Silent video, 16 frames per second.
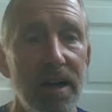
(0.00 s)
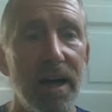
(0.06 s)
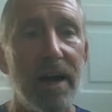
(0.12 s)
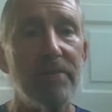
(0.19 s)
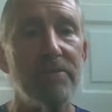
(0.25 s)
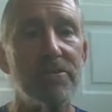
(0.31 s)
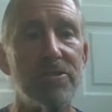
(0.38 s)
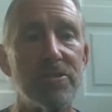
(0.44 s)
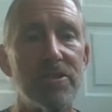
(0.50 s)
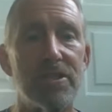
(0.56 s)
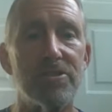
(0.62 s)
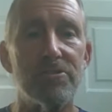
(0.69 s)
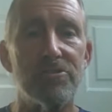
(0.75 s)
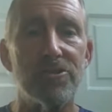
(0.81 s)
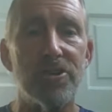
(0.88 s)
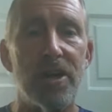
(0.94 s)
I would
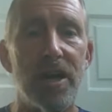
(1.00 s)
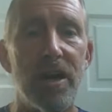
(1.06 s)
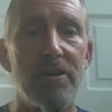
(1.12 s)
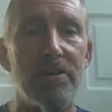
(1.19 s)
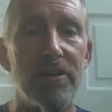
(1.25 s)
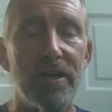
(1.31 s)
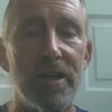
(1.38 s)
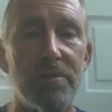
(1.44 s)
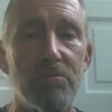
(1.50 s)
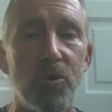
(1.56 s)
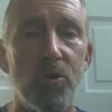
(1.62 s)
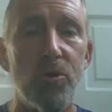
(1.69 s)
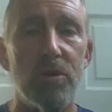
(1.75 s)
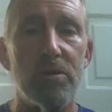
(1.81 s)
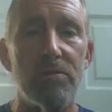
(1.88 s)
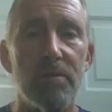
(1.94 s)
suggest you start out eating
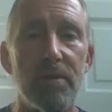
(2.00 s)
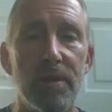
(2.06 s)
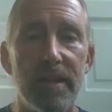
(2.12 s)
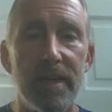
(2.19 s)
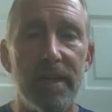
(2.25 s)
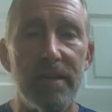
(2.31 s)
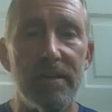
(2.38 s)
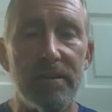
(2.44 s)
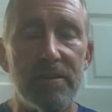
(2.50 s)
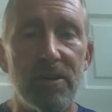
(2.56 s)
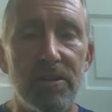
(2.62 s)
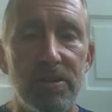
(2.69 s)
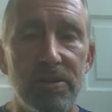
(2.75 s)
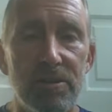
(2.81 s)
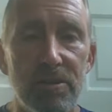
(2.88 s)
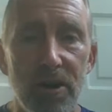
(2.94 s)
more. Eat
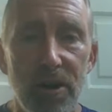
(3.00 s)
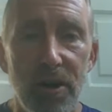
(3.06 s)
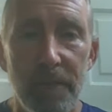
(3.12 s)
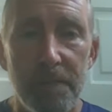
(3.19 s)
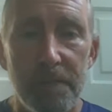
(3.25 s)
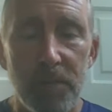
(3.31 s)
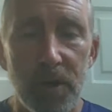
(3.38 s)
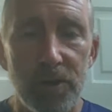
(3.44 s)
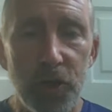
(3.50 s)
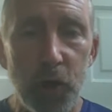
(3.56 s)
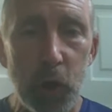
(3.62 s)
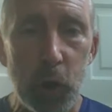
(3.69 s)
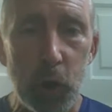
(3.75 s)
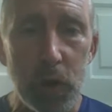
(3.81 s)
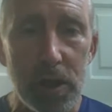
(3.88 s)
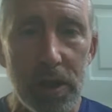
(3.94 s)
until you're
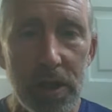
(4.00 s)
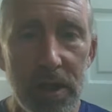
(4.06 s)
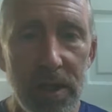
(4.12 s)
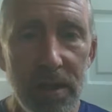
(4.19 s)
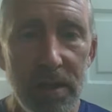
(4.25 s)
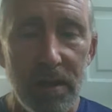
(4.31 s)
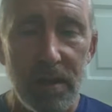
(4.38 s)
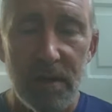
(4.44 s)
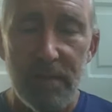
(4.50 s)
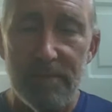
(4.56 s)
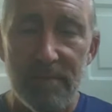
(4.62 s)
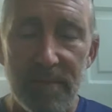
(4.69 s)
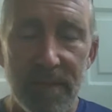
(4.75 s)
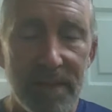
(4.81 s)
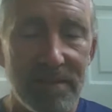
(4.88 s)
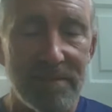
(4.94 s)
totally
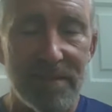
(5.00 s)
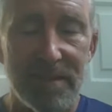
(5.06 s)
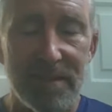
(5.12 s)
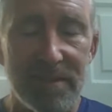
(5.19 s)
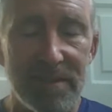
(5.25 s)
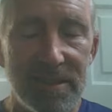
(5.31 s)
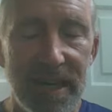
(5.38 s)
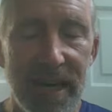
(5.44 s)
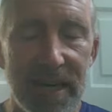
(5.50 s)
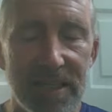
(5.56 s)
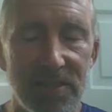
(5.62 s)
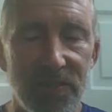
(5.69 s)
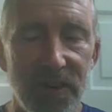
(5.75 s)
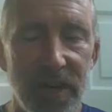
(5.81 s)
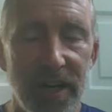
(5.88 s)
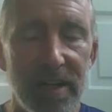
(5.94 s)

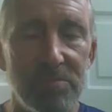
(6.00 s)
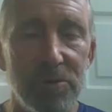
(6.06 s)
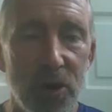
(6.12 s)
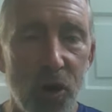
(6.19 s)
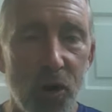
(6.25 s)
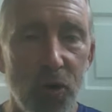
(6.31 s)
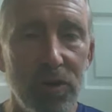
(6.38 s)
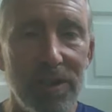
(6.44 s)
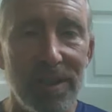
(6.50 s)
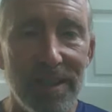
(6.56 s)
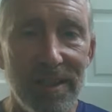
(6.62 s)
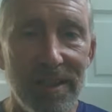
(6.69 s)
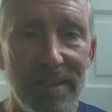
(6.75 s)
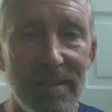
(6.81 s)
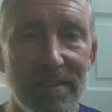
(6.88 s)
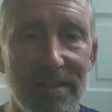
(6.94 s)
satisfied, but only
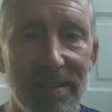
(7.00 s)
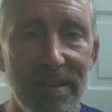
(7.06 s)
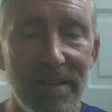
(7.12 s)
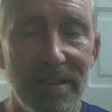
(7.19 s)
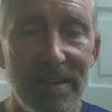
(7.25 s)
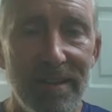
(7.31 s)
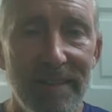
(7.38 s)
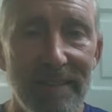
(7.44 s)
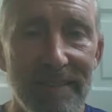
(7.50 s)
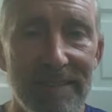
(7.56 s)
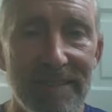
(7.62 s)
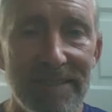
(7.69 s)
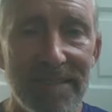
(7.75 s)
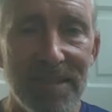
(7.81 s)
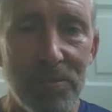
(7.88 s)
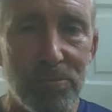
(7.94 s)
eat
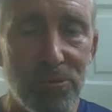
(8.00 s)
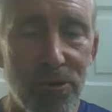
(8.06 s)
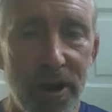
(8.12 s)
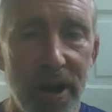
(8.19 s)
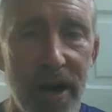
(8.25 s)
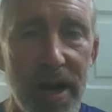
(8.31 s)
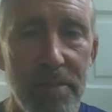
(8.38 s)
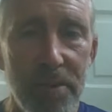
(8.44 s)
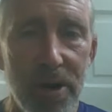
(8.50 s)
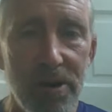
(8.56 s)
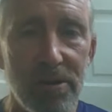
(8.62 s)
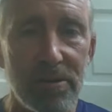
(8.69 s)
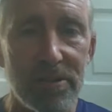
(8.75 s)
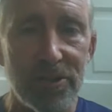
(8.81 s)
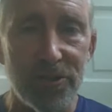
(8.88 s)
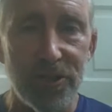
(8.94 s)
the
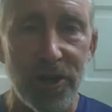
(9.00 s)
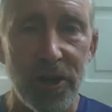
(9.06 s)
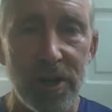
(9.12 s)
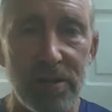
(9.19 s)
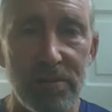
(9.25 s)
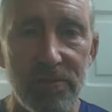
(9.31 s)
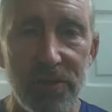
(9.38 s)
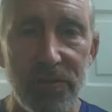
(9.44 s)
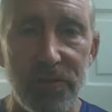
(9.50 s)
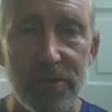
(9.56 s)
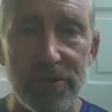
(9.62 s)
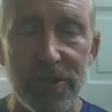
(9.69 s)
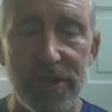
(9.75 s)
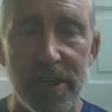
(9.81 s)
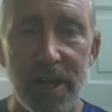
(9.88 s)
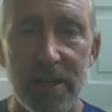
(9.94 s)
primary. Start with
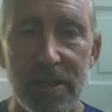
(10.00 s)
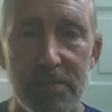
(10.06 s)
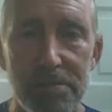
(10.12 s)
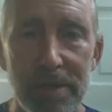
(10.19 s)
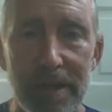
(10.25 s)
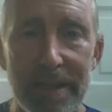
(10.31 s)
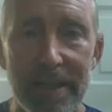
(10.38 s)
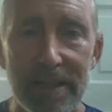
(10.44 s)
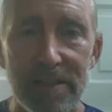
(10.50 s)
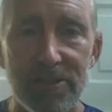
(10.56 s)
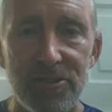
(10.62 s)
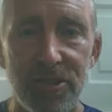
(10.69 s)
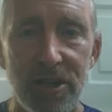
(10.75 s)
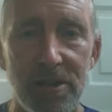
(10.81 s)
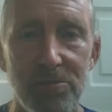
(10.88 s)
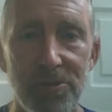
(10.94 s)
first thing on your plate.
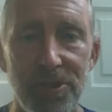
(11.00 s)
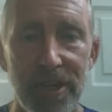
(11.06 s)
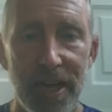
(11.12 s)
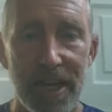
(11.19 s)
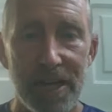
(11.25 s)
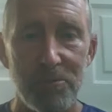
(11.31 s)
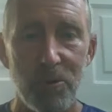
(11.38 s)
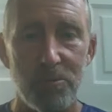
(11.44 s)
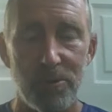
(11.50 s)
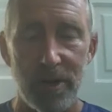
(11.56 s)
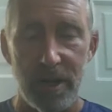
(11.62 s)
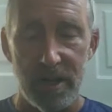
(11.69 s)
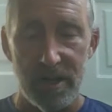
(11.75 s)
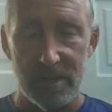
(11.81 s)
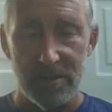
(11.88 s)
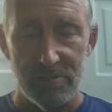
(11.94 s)
Start with the animal
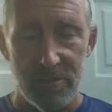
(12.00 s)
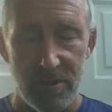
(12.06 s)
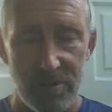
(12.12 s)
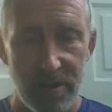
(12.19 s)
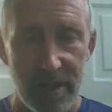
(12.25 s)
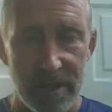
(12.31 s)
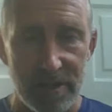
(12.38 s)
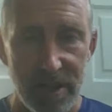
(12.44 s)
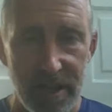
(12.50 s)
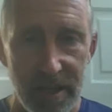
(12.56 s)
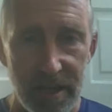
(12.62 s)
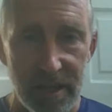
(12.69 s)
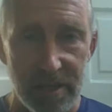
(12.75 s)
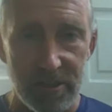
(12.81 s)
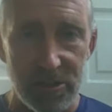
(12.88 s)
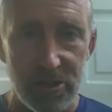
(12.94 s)
products, whether that's
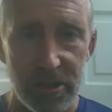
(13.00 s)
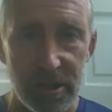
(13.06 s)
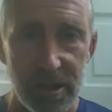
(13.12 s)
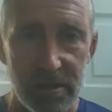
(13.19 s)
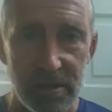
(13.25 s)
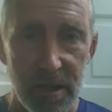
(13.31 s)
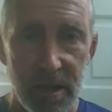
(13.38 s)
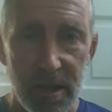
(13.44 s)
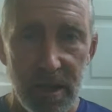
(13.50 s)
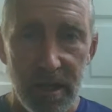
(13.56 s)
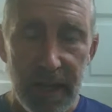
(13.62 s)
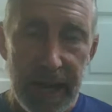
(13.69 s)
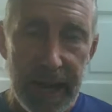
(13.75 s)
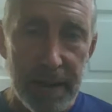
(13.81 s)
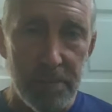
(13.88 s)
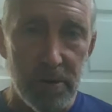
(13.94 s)
eggs, chicken,
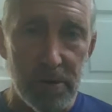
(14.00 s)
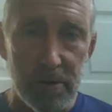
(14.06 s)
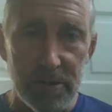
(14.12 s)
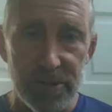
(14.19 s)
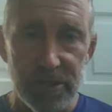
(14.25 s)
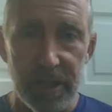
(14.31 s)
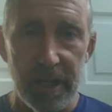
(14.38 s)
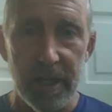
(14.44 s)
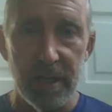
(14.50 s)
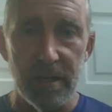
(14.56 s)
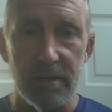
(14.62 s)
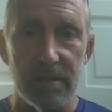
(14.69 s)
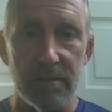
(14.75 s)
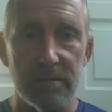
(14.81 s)
hamburger, steak,